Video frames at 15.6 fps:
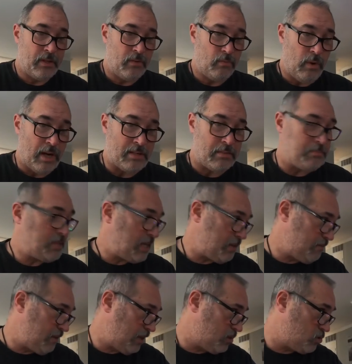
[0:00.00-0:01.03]
watch some
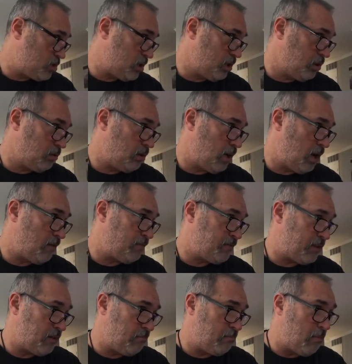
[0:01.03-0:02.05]
TV and chill. Uh, for
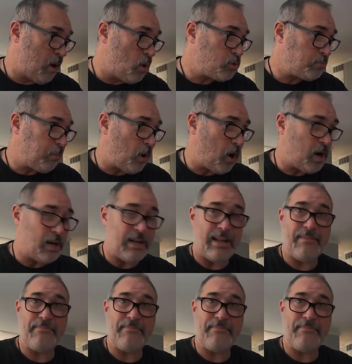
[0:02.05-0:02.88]
the most part,